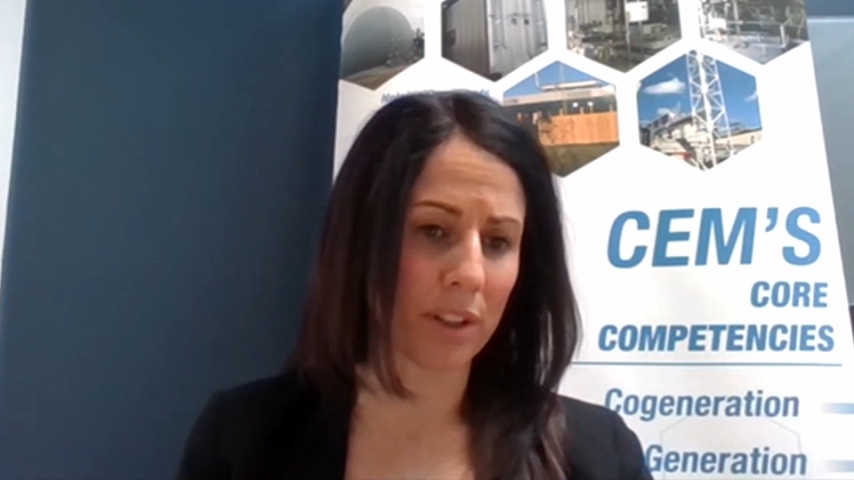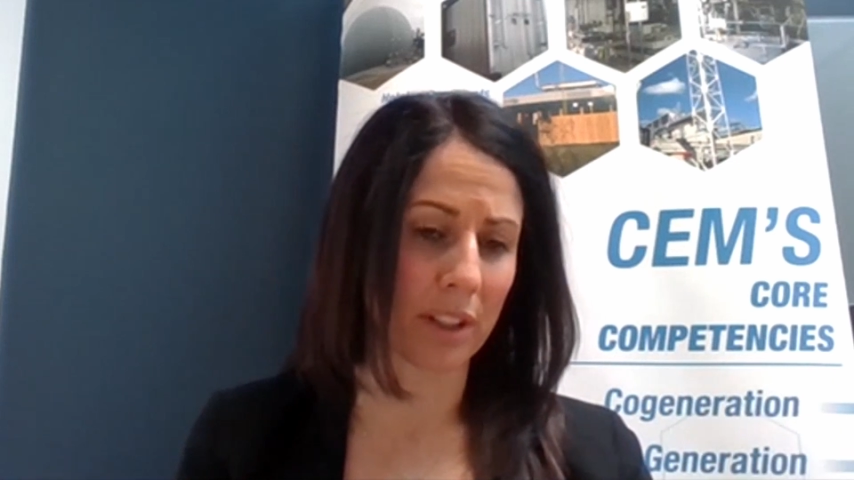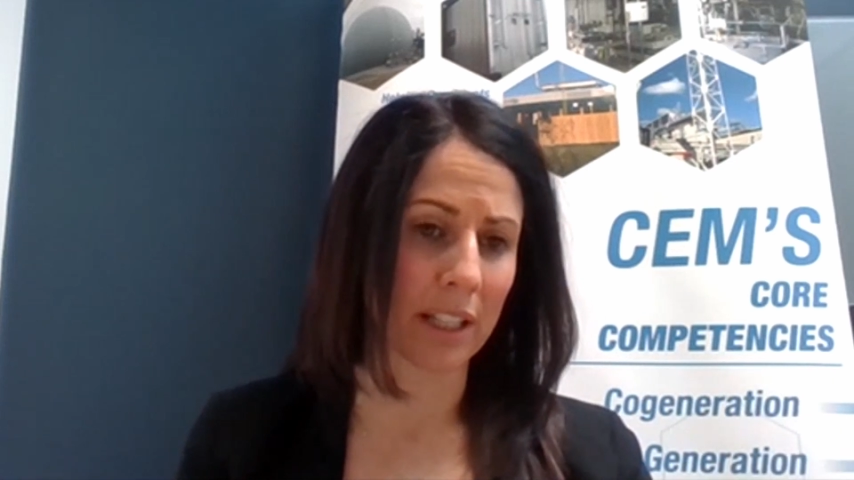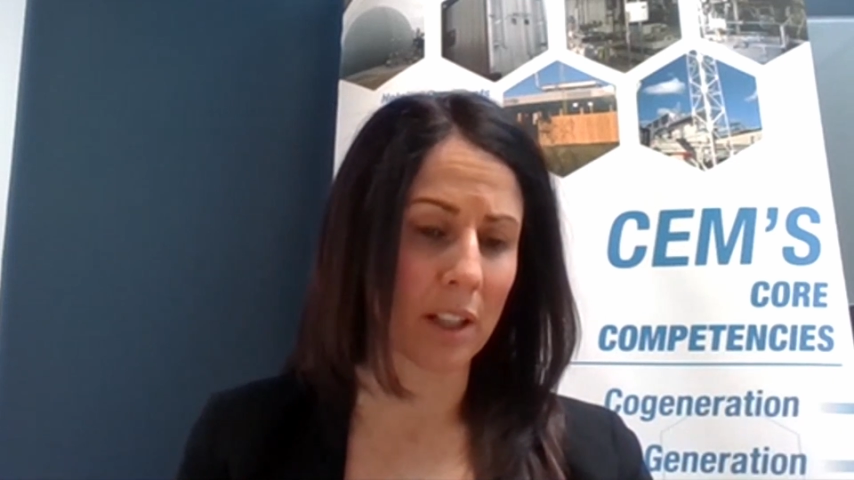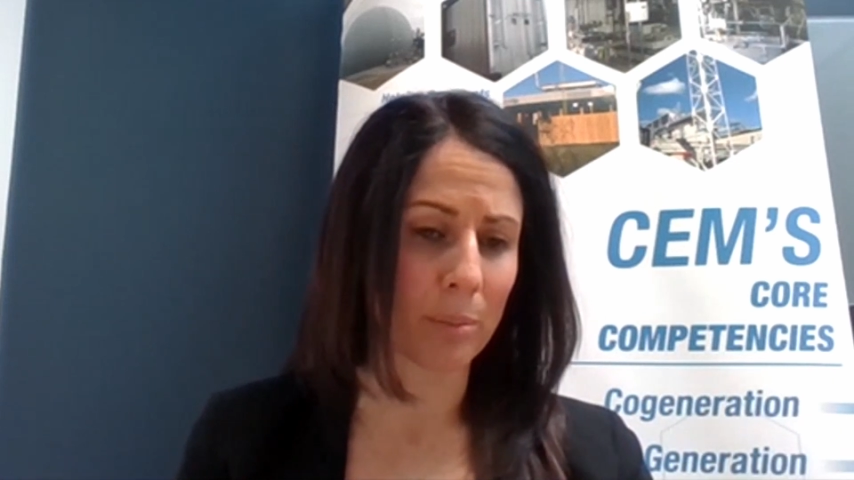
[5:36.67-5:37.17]

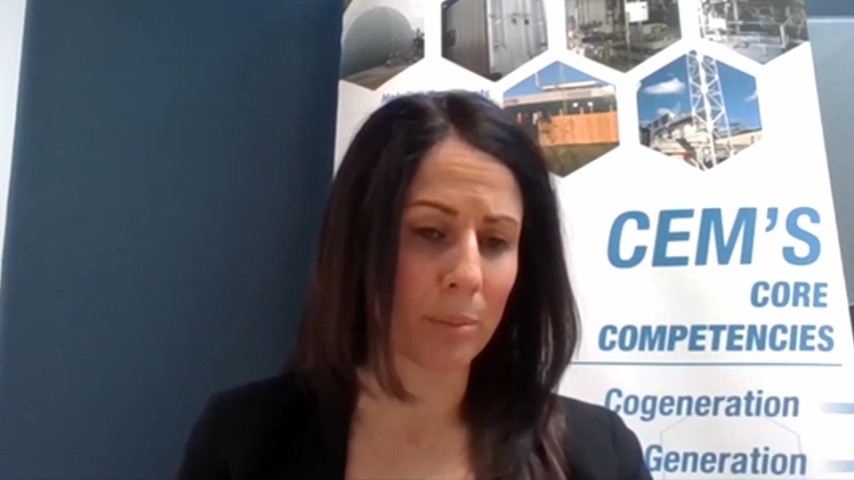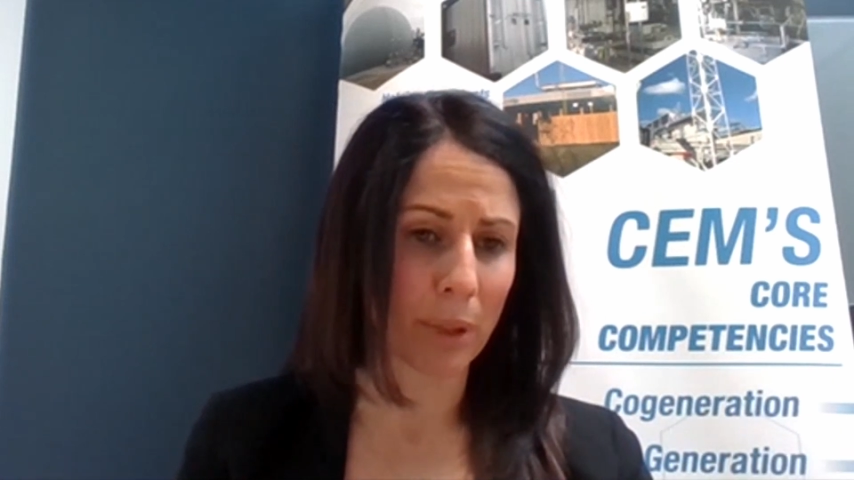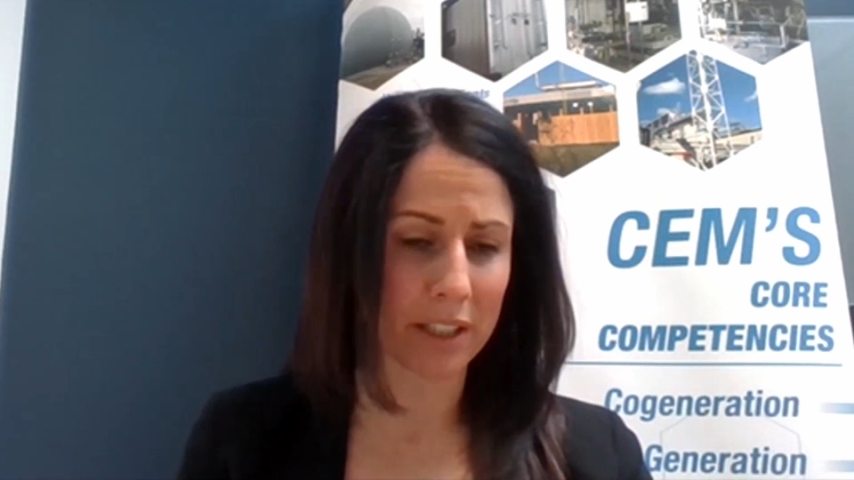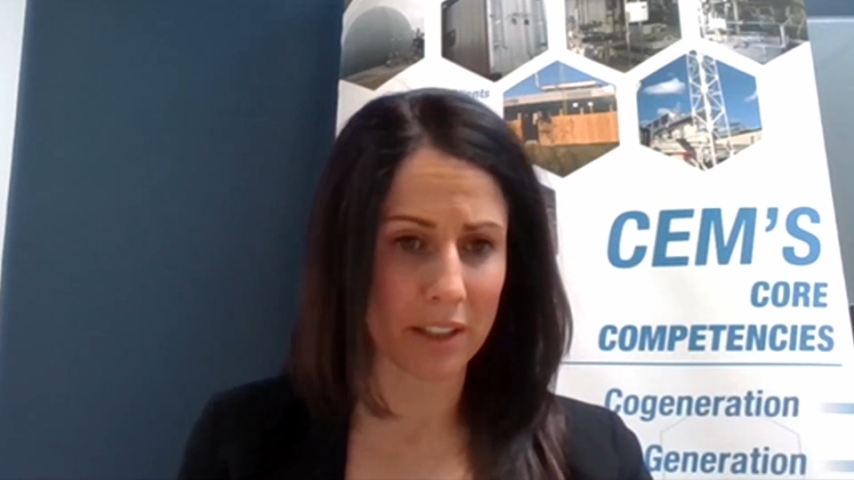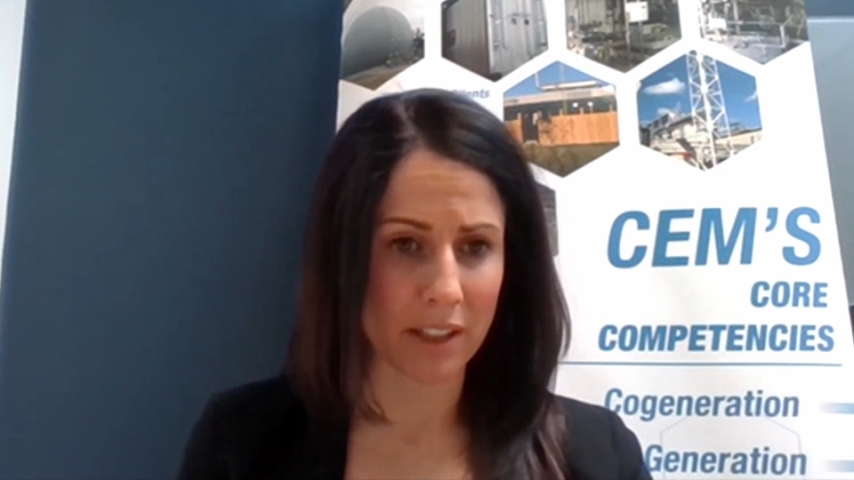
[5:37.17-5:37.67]
and
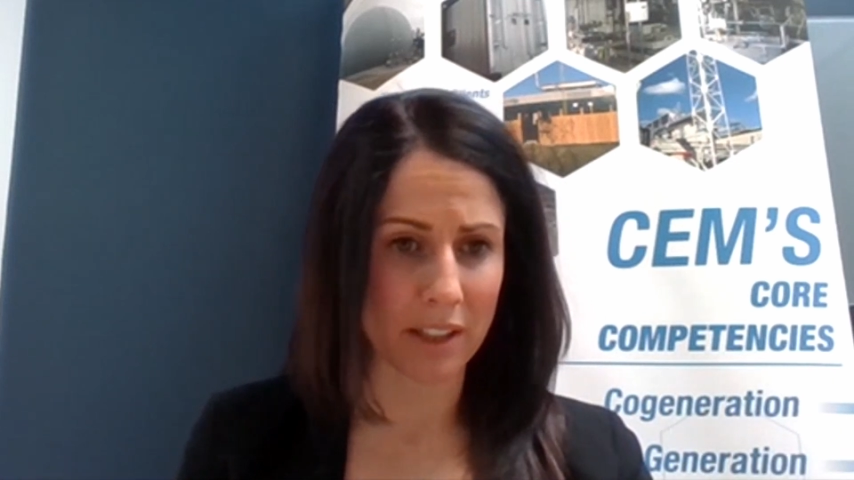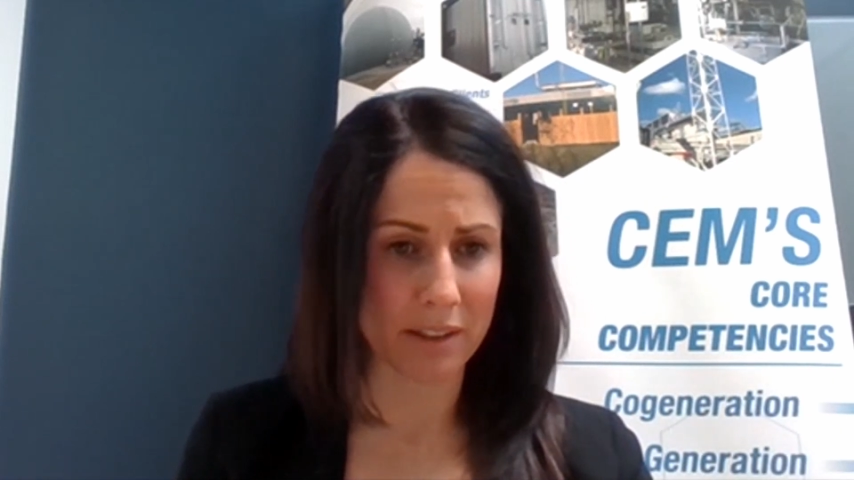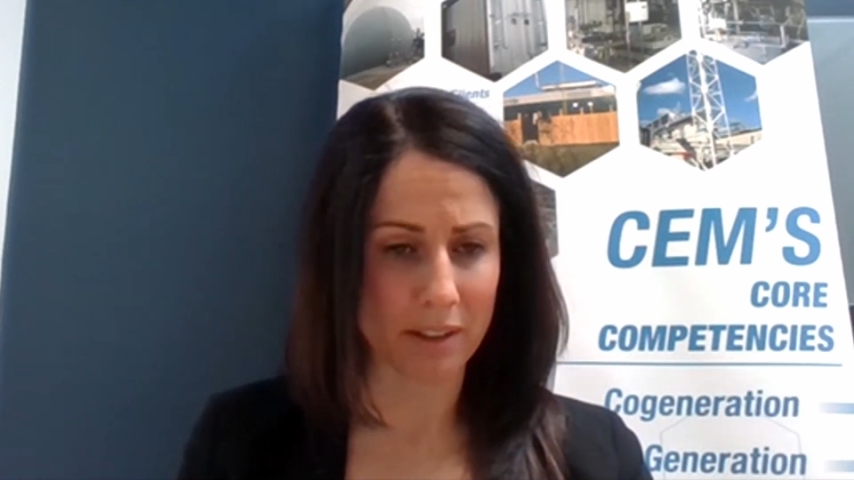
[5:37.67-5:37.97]
complexities